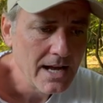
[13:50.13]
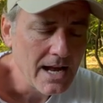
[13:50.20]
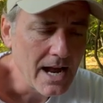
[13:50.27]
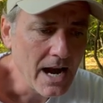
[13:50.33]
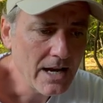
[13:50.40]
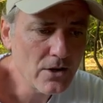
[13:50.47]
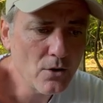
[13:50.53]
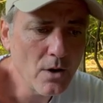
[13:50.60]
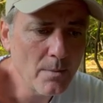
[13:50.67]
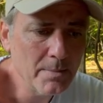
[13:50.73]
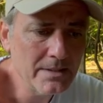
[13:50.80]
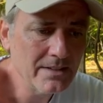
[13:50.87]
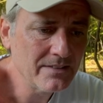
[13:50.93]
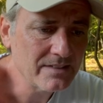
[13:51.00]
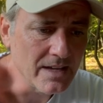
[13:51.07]
I grew up
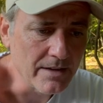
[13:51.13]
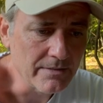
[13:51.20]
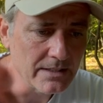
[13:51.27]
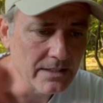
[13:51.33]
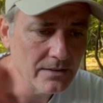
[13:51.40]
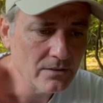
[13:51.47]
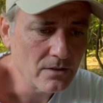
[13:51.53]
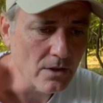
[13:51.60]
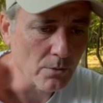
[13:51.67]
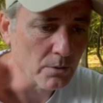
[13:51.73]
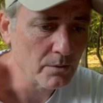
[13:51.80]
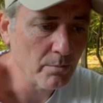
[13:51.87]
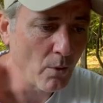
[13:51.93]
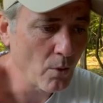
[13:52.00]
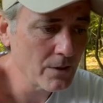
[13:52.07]
in the 70s, I was
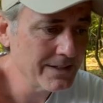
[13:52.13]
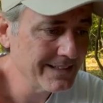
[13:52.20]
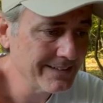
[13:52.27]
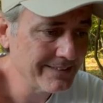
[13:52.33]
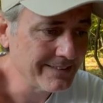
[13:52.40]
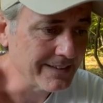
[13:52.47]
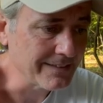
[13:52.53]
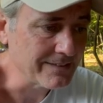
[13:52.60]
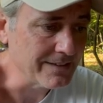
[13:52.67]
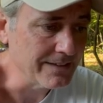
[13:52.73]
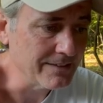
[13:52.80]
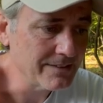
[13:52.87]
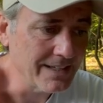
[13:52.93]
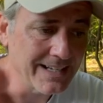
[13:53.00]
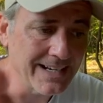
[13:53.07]
born in the
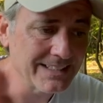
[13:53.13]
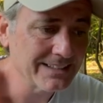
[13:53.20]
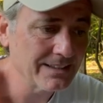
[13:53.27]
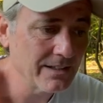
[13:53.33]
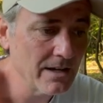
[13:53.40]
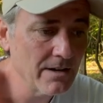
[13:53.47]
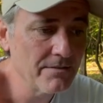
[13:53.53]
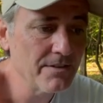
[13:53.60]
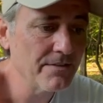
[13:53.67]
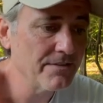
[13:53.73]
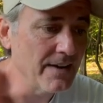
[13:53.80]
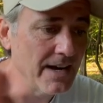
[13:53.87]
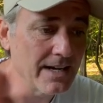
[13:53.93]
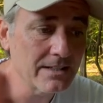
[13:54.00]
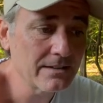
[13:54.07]
60s, and I love the
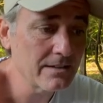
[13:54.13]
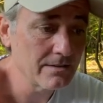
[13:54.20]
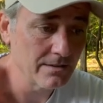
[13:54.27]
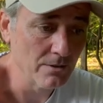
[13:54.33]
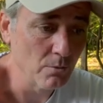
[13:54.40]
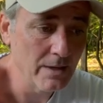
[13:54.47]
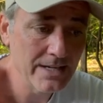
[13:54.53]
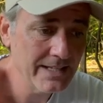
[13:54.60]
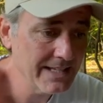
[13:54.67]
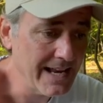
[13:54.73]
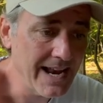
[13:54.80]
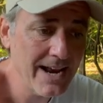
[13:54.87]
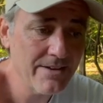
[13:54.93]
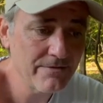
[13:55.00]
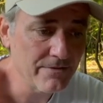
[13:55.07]
fact that we didn't
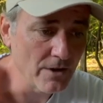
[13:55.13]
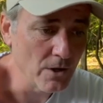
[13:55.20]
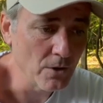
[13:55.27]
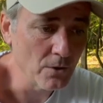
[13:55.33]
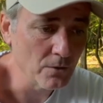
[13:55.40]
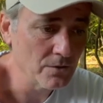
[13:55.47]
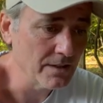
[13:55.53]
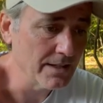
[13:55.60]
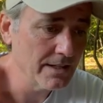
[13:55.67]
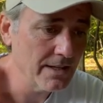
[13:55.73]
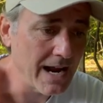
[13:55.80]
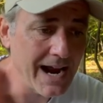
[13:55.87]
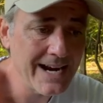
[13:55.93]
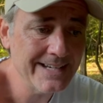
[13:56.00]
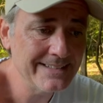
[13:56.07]
have phones and
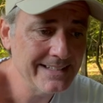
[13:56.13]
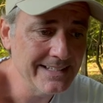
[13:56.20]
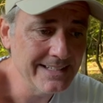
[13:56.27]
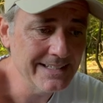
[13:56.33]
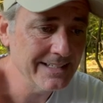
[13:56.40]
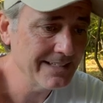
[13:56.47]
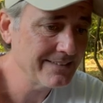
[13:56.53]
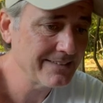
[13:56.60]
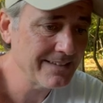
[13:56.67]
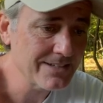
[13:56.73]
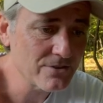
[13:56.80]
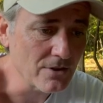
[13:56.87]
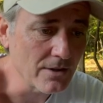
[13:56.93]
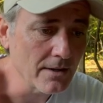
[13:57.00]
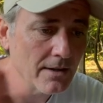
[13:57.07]
IT,
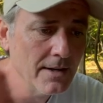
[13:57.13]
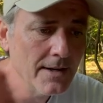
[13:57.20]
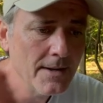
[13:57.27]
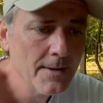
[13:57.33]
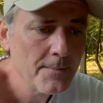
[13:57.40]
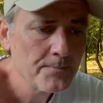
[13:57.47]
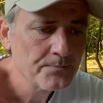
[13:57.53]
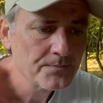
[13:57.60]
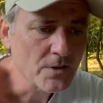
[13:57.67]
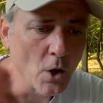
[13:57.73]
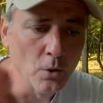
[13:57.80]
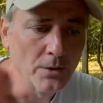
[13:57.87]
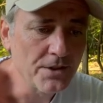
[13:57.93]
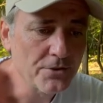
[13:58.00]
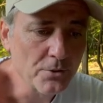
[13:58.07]
etc.
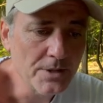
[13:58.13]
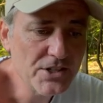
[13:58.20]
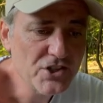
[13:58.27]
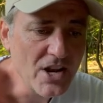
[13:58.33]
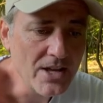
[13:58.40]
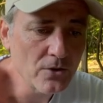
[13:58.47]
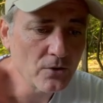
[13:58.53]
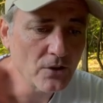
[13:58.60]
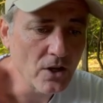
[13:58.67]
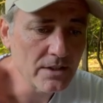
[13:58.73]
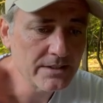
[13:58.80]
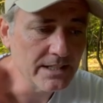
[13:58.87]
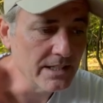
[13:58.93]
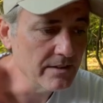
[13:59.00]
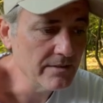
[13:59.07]
Only three channels on
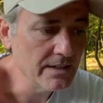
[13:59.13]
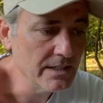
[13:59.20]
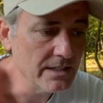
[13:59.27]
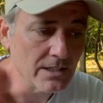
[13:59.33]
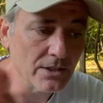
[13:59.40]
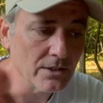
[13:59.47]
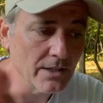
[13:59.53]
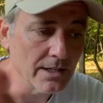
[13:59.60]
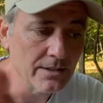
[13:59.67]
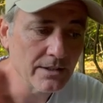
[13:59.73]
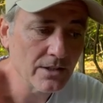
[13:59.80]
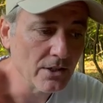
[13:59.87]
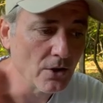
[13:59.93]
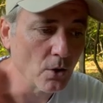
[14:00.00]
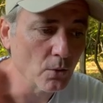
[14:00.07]
TV in, in the
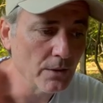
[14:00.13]
good old